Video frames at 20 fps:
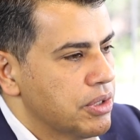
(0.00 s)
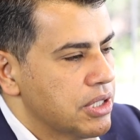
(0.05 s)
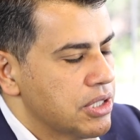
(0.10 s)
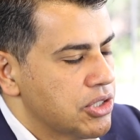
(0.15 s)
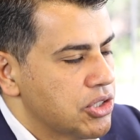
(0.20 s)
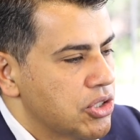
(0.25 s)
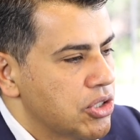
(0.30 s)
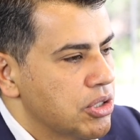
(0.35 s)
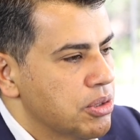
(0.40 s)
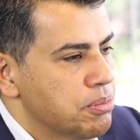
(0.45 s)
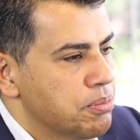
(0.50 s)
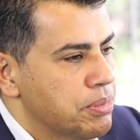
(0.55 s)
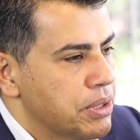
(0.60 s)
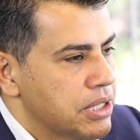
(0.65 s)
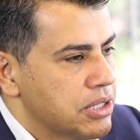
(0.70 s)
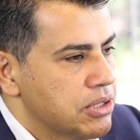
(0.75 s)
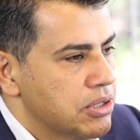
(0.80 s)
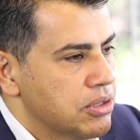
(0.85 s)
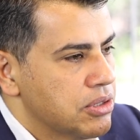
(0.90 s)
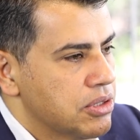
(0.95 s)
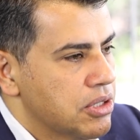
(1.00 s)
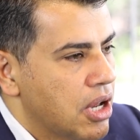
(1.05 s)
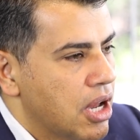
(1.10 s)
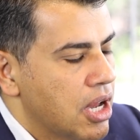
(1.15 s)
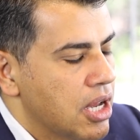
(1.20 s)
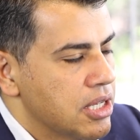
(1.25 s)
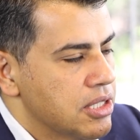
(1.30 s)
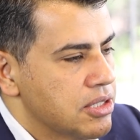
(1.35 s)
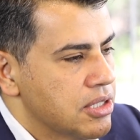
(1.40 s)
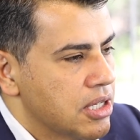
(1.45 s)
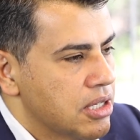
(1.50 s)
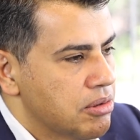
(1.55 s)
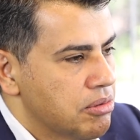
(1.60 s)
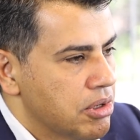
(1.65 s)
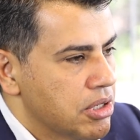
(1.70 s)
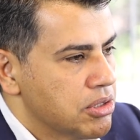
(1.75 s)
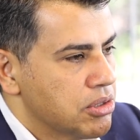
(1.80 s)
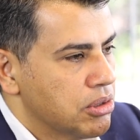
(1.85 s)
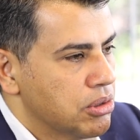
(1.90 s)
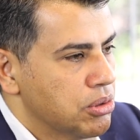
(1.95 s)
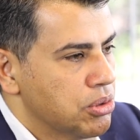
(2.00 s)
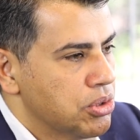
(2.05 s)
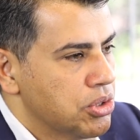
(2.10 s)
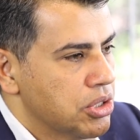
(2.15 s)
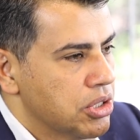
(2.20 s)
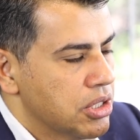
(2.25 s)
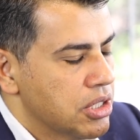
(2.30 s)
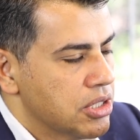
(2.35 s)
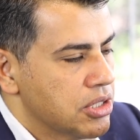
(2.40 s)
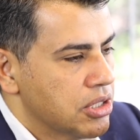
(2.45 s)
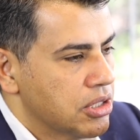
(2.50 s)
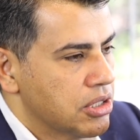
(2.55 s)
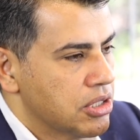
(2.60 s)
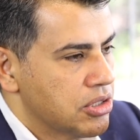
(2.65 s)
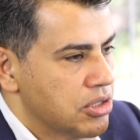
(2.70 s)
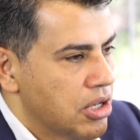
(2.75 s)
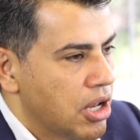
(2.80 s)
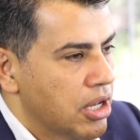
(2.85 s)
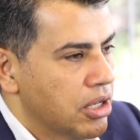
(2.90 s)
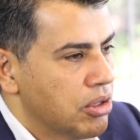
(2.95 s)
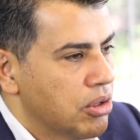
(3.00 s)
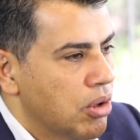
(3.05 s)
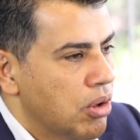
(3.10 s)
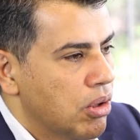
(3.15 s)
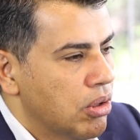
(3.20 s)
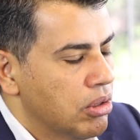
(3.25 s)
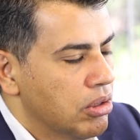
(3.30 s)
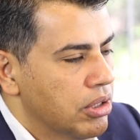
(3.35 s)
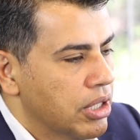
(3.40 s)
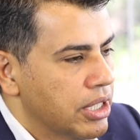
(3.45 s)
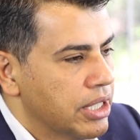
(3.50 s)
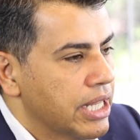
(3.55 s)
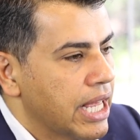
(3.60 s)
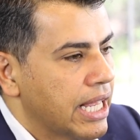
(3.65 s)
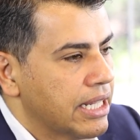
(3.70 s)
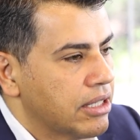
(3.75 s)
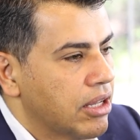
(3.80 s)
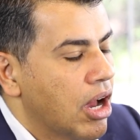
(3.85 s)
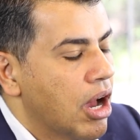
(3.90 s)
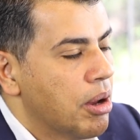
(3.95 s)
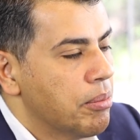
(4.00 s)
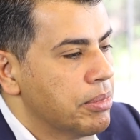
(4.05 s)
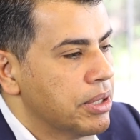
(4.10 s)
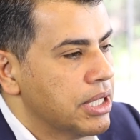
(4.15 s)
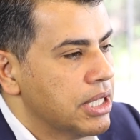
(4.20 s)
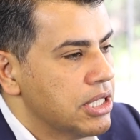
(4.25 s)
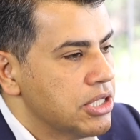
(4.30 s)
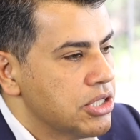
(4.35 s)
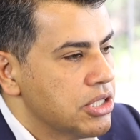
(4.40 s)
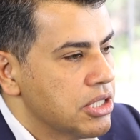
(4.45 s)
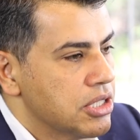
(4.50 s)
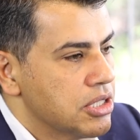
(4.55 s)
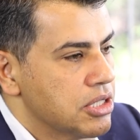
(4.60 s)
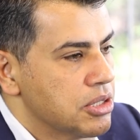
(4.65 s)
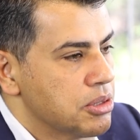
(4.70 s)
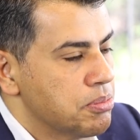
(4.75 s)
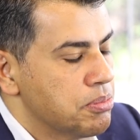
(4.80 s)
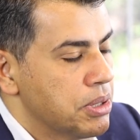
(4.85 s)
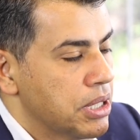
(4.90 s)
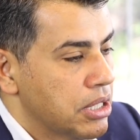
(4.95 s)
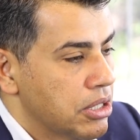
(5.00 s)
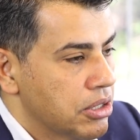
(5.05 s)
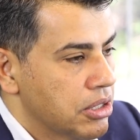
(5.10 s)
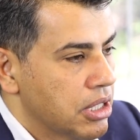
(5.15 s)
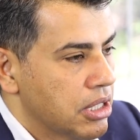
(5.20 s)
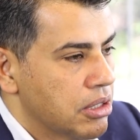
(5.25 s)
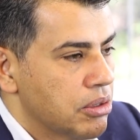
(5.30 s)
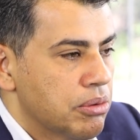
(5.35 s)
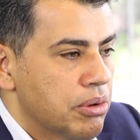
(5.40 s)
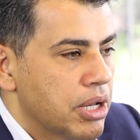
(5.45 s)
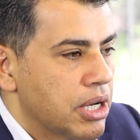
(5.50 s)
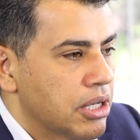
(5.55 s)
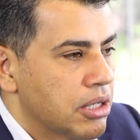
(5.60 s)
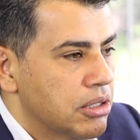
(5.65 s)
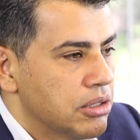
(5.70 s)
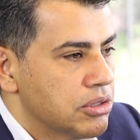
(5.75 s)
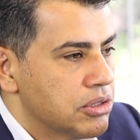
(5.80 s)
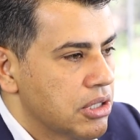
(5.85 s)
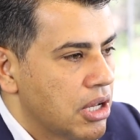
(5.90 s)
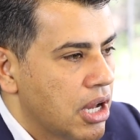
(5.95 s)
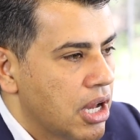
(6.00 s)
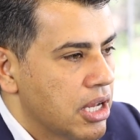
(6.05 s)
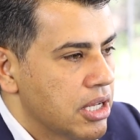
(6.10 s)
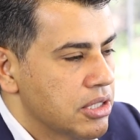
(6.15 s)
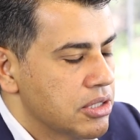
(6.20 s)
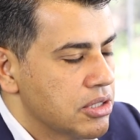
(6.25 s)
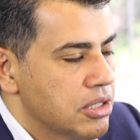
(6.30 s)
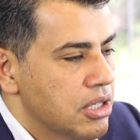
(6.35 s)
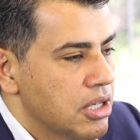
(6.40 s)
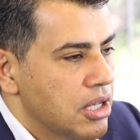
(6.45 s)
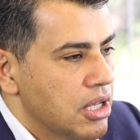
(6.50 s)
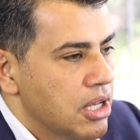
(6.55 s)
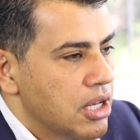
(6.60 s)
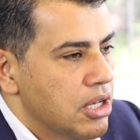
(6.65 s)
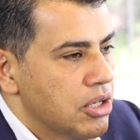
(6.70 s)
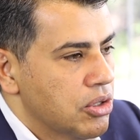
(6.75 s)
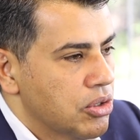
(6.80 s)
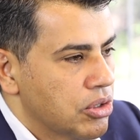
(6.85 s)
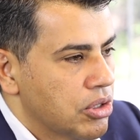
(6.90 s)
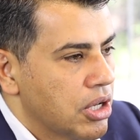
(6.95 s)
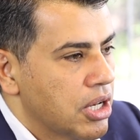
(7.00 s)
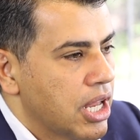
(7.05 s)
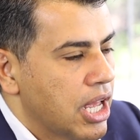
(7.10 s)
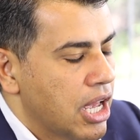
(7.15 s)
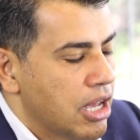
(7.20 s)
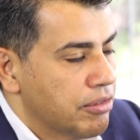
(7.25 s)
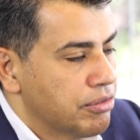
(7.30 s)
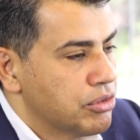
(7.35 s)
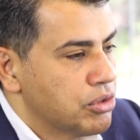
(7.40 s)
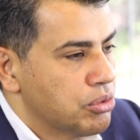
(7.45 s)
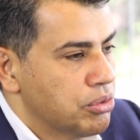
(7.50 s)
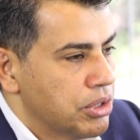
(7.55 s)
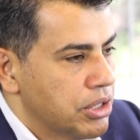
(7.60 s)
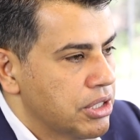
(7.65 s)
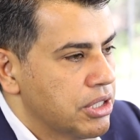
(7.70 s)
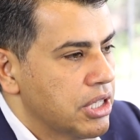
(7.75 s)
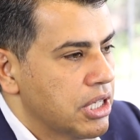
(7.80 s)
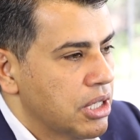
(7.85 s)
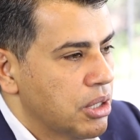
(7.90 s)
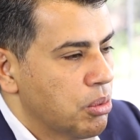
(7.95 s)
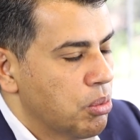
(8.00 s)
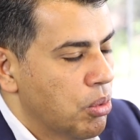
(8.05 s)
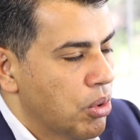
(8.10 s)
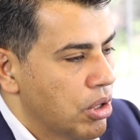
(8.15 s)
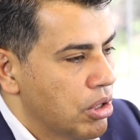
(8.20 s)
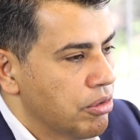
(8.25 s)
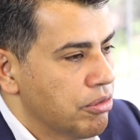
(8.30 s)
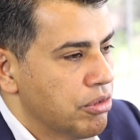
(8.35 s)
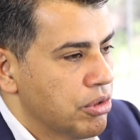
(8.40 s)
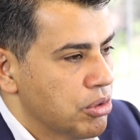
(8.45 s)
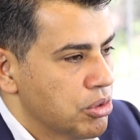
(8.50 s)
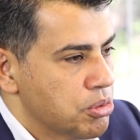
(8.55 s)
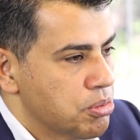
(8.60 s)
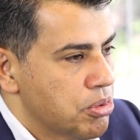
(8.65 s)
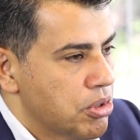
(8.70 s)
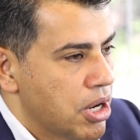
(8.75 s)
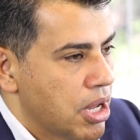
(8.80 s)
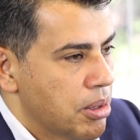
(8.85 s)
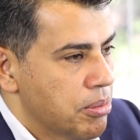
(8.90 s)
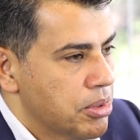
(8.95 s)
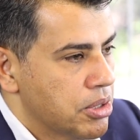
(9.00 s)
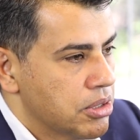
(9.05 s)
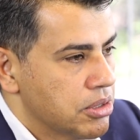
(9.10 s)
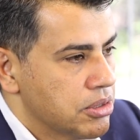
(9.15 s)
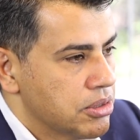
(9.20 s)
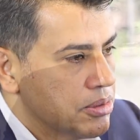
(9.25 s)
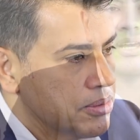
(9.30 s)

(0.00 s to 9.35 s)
with a certain pixel size and resolution as a design goal, and that combination is bigger than the reticle size, you're going to have to rethink one of those parameters.